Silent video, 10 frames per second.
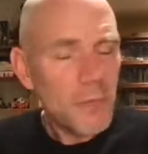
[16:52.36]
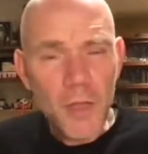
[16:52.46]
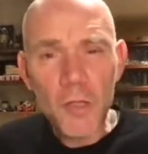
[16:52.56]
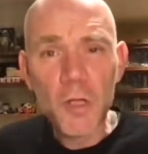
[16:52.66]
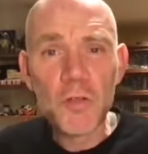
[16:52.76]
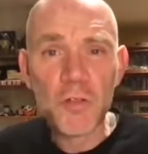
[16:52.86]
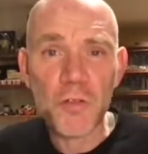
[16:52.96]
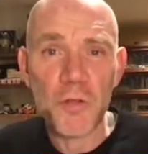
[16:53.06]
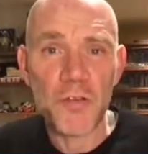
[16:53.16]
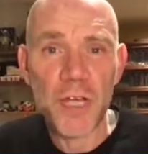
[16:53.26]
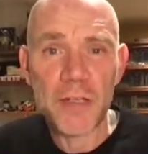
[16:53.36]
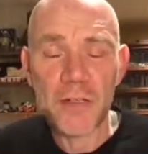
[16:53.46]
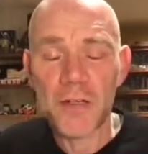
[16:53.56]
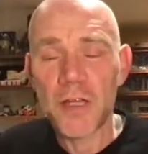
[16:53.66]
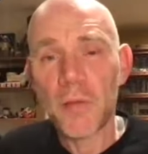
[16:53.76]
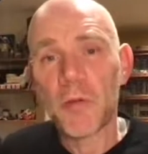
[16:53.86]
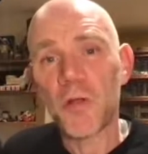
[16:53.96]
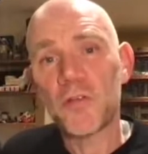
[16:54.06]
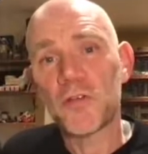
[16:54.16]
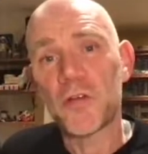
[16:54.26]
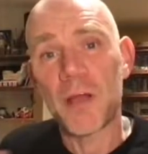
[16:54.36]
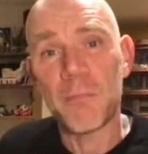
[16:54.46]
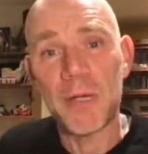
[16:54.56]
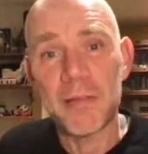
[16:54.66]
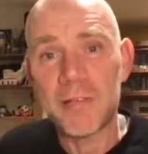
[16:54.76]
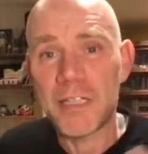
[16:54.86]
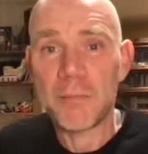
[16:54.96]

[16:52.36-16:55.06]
not just your gender, but also your ability.